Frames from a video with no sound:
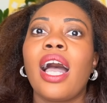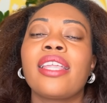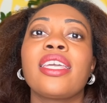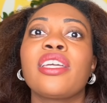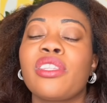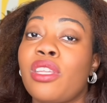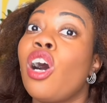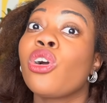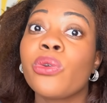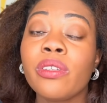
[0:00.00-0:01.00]
I think the
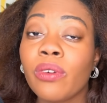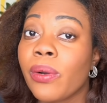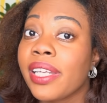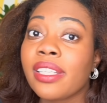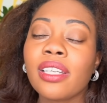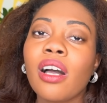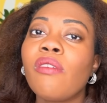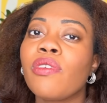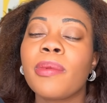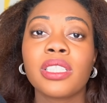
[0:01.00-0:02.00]
hungry void can come
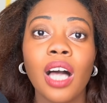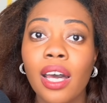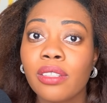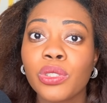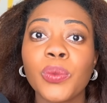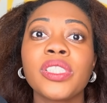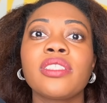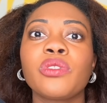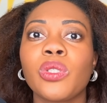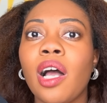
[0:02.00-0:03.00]
from a lot of sources
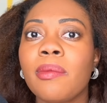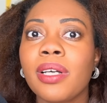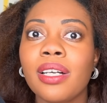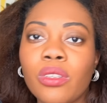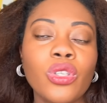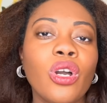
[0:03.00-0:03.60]
of trauma,